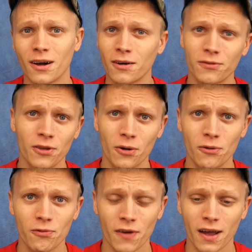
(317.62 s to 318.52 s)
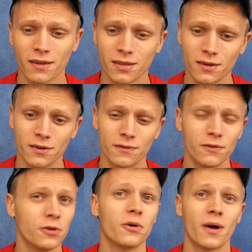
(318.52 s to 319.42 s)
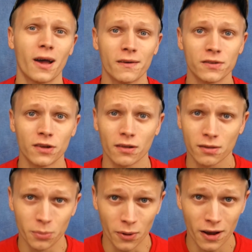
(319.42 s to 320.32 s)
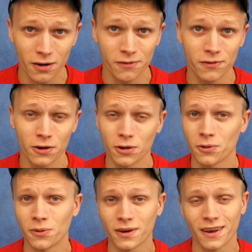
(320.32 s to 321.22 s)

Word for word: of the whole fact of you don't have adjustable airflow.